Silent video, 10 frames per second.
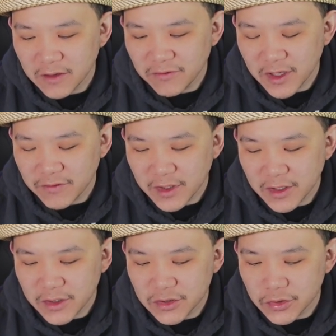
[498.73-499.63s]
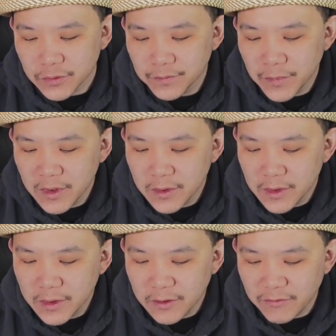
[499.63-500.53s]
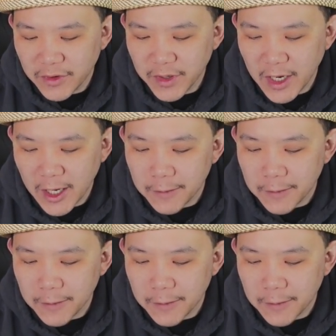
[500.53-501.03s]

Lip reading: of flavoring here too. Very